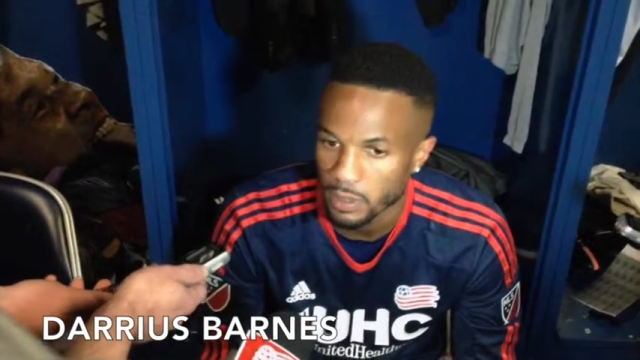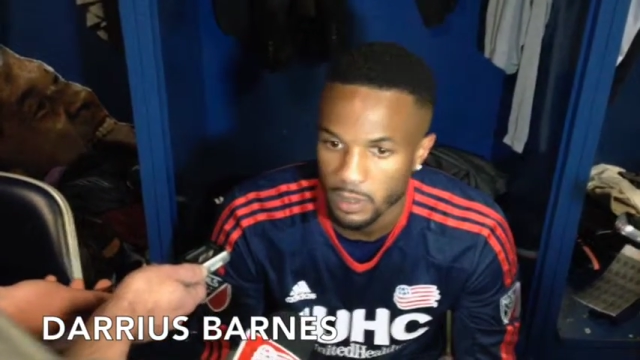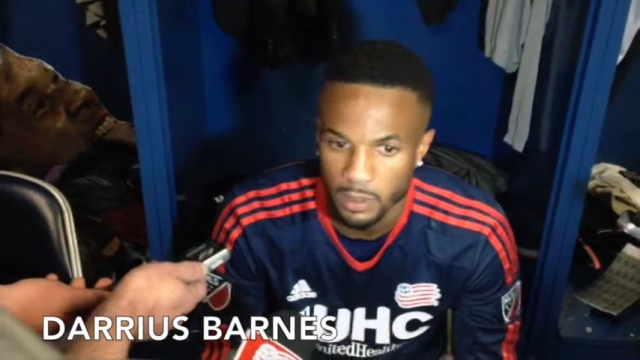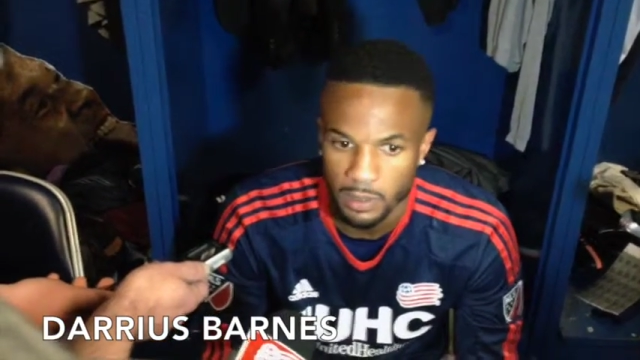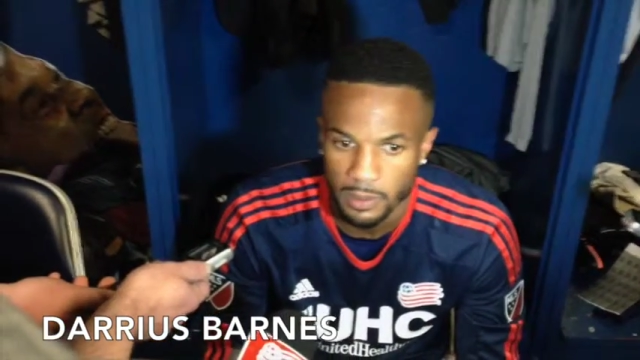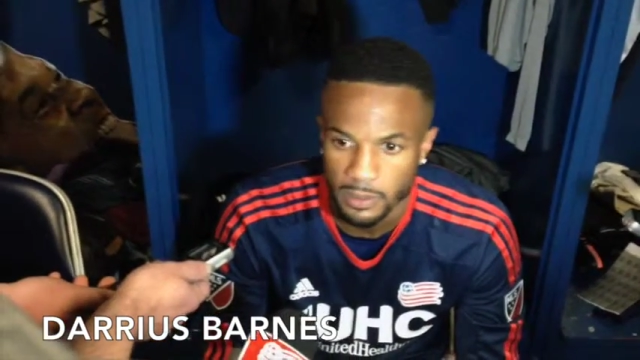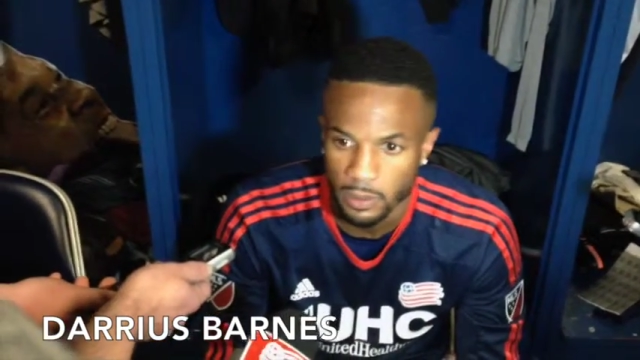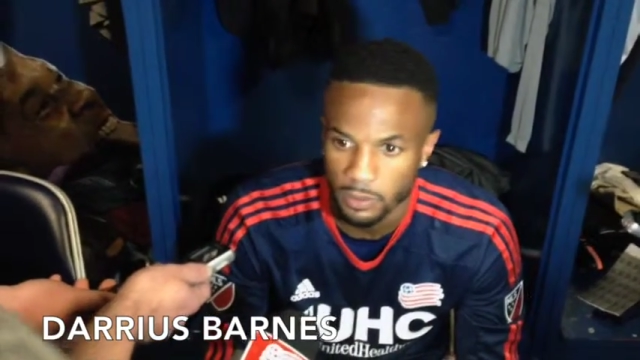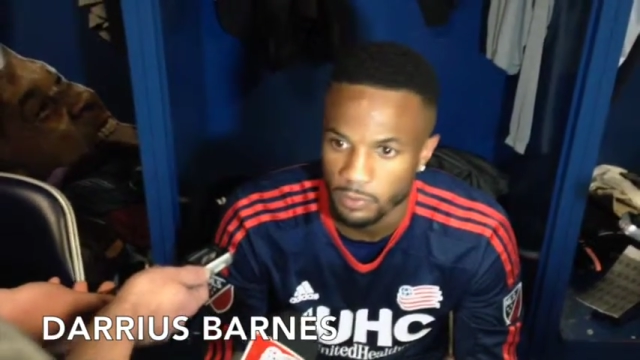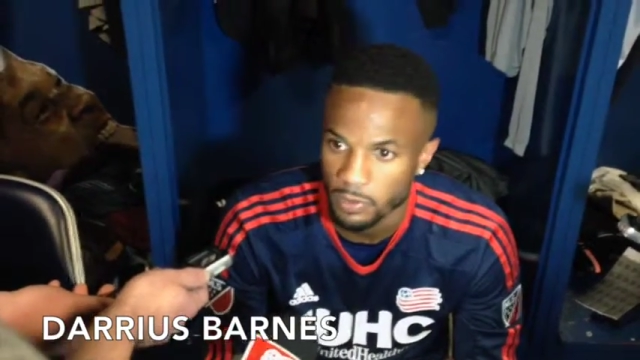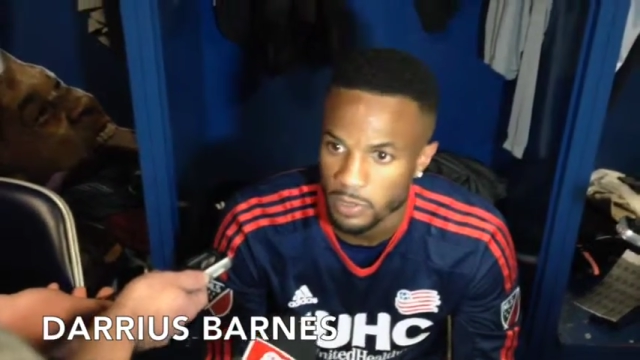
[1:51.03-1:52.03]
And, I
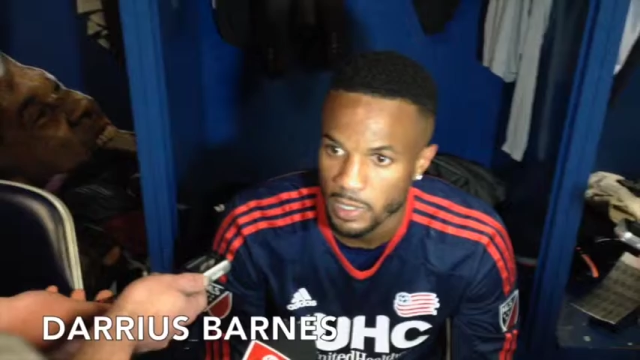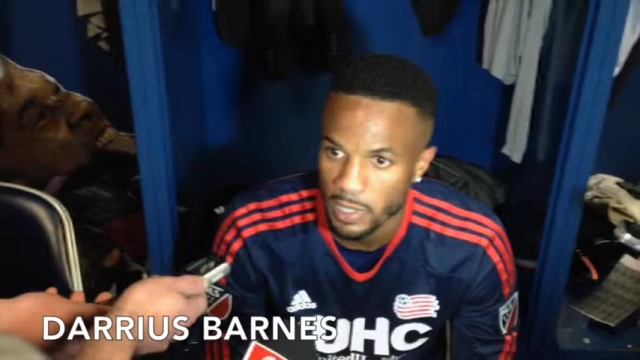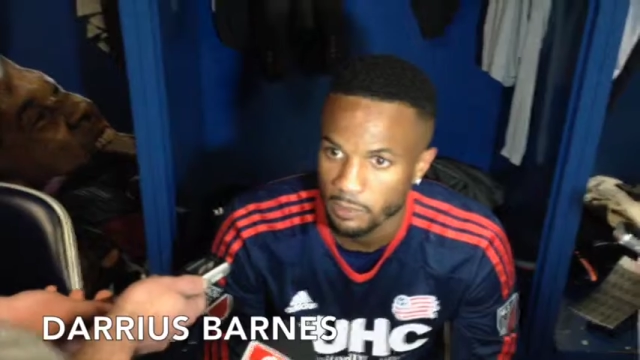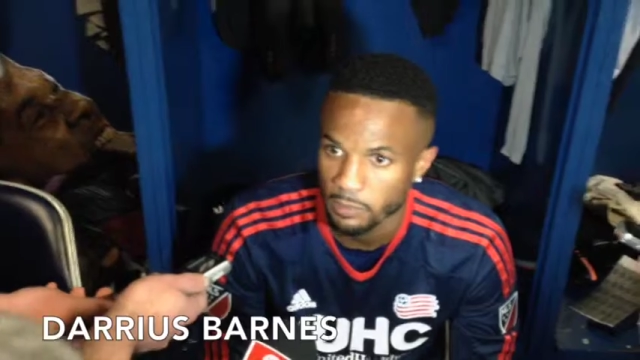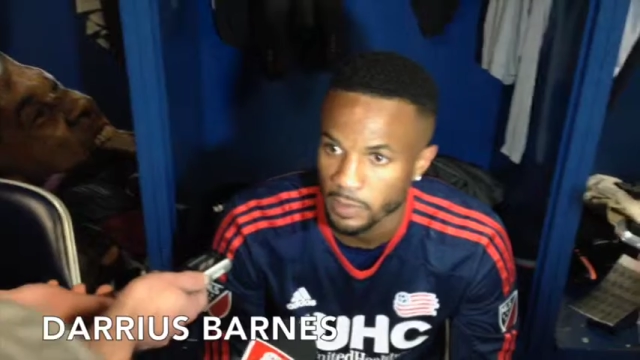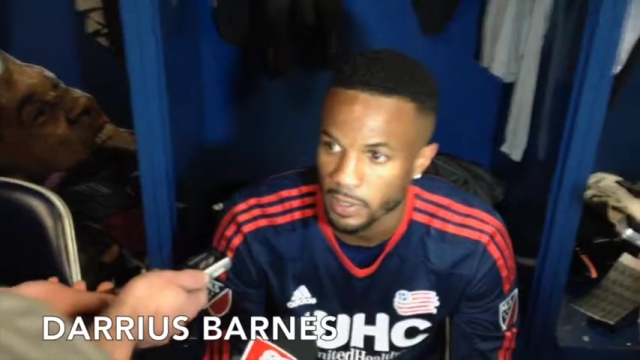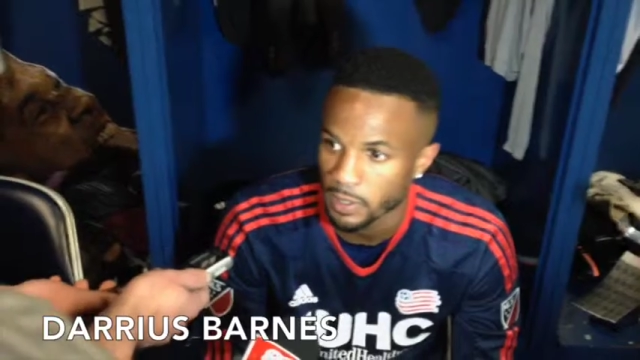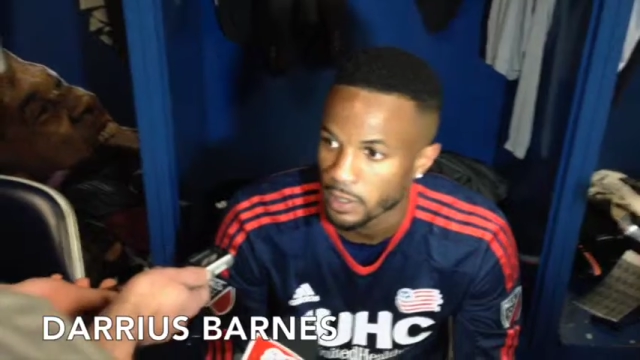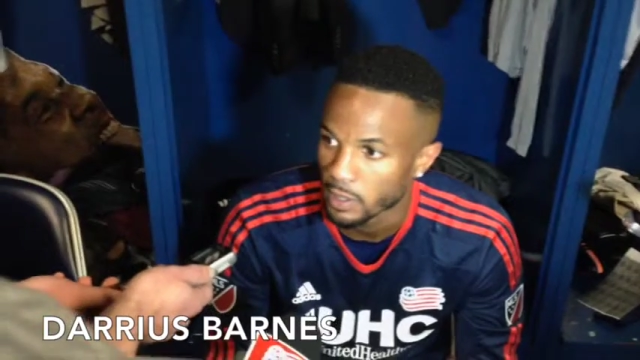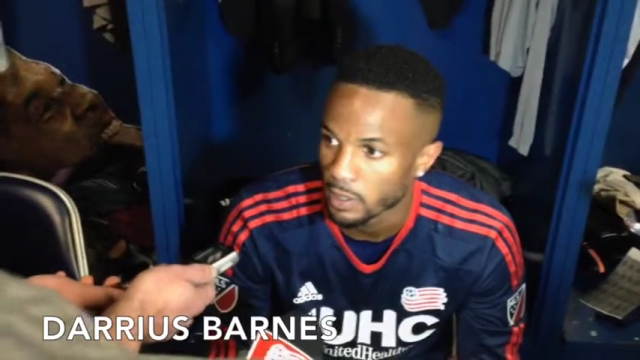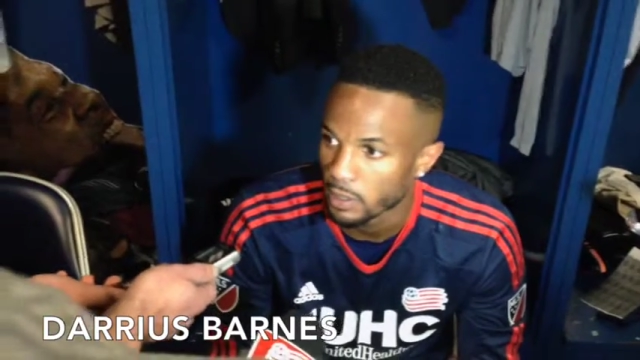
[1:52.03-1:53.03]
thought the first half we,
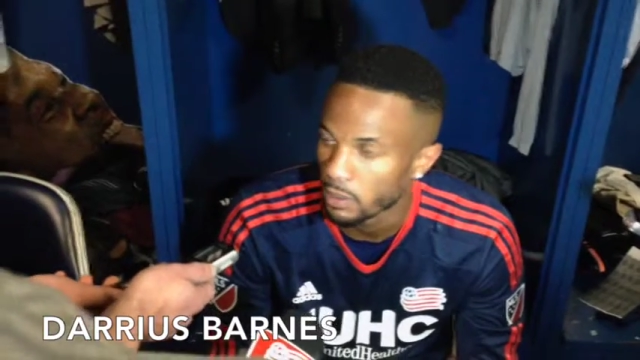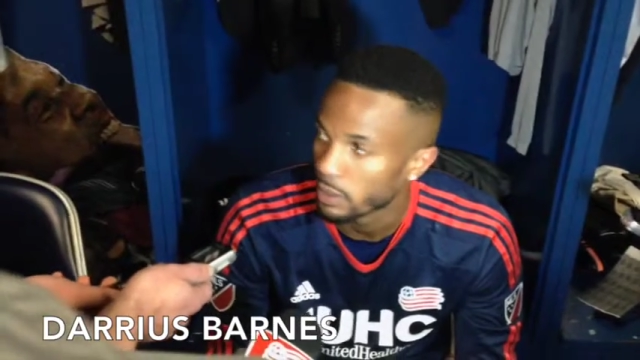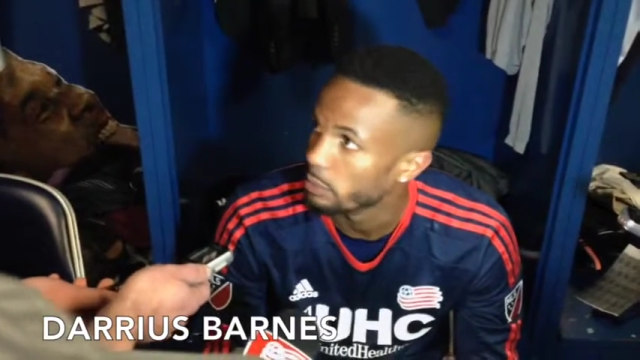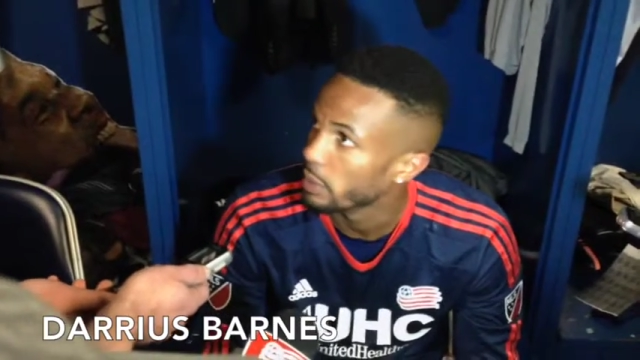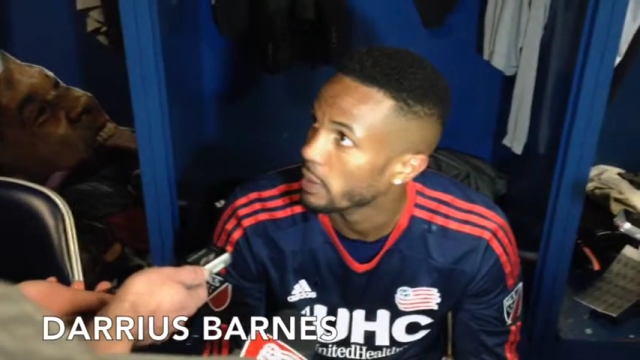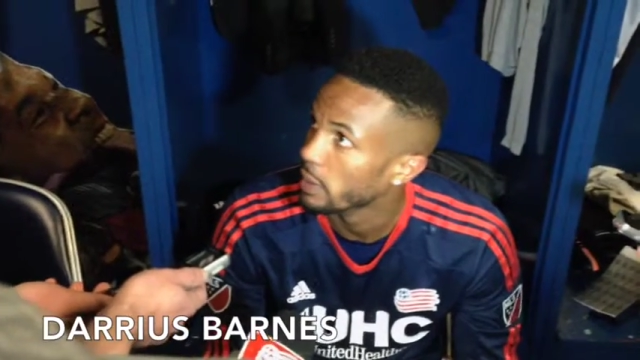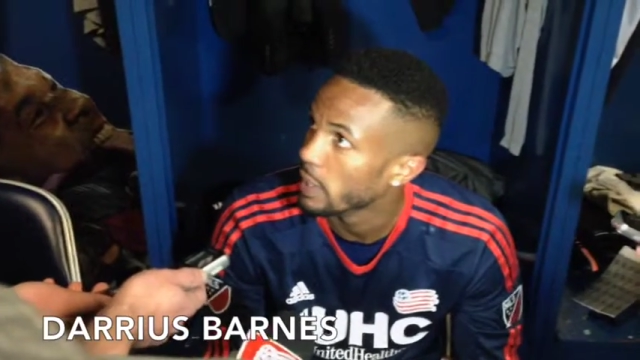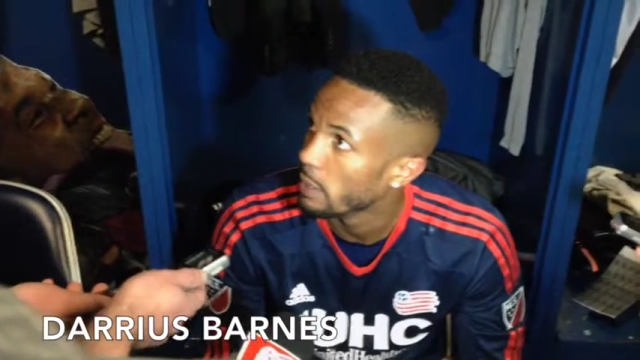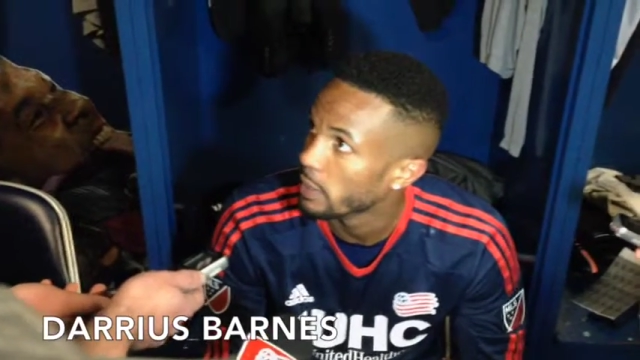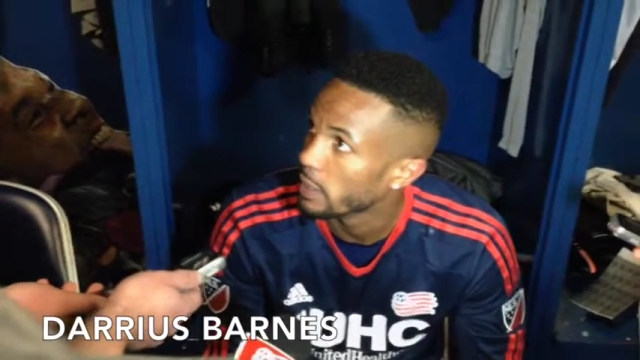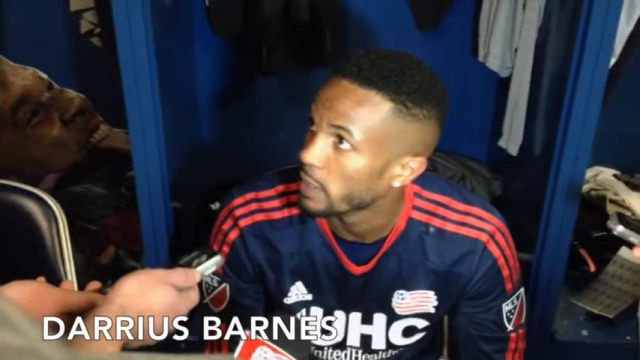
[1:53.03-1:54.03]
you know, completely
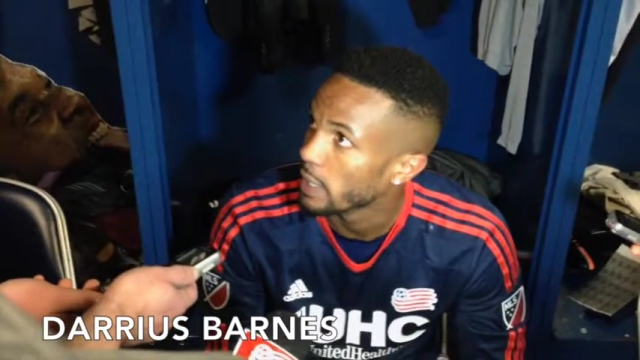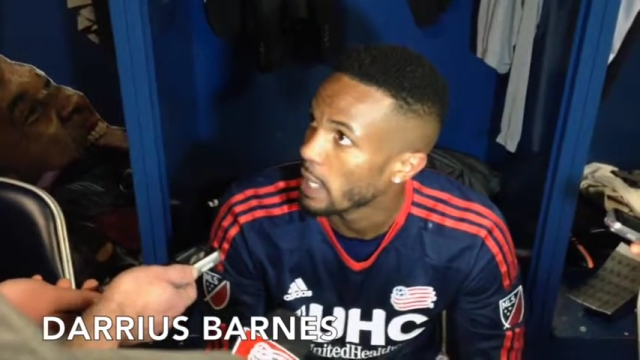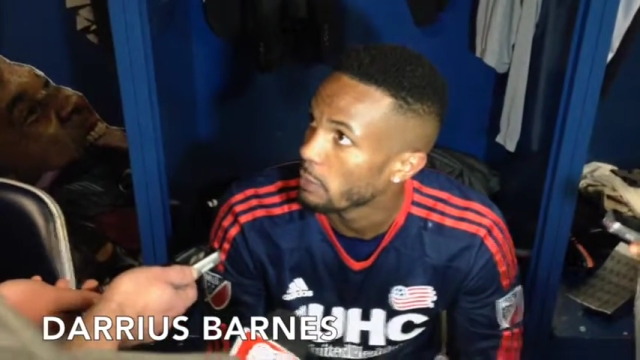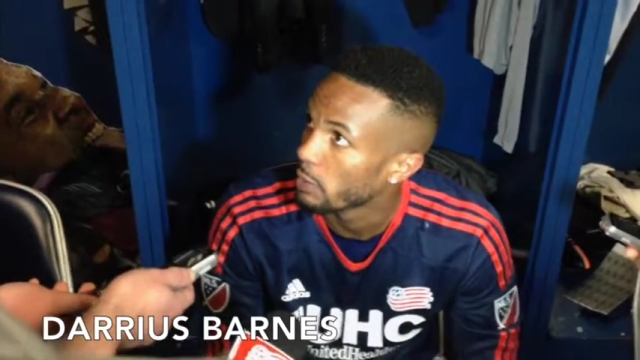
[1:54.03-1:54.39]
dominated the game.